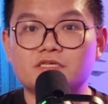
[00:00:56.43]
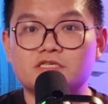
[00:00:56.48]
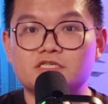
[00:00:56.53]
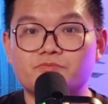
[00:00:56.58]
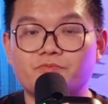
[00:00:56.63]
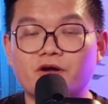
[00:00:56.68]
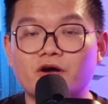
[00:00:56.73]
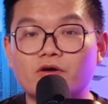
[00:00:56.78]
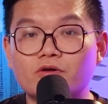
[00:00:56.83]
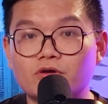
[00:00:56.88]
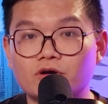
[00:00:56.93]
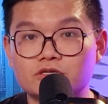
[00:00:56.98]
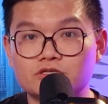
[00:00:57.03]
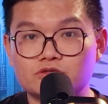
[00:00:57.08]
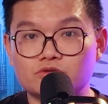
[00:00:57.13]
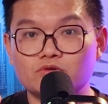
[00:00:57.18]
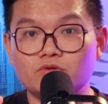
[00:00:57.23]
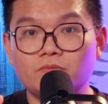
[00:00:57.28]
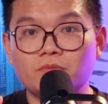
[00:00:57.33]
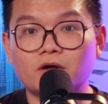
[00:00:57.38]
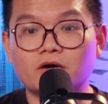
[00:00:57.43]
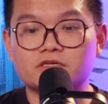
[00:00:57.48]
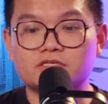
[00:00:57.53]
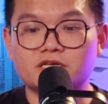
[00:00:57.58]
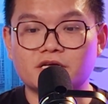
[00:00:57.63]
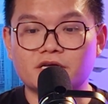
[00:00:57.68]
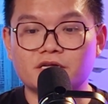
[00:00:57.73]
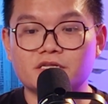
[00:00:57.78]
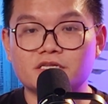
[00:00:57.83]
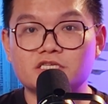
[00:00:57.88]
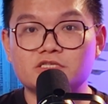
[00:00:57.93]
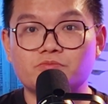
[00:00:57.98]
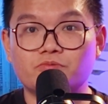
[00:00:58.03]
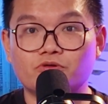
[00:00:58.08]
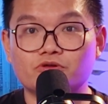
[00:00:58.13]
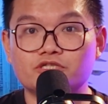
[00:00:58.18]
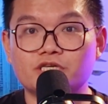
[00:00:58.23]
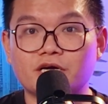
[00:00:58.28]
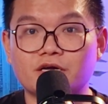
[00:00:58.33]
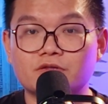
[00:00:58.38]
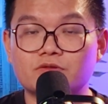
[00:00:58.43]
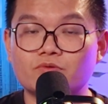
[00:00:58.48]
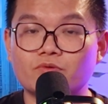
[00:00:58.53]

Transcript: spread across 2 blocks in this project,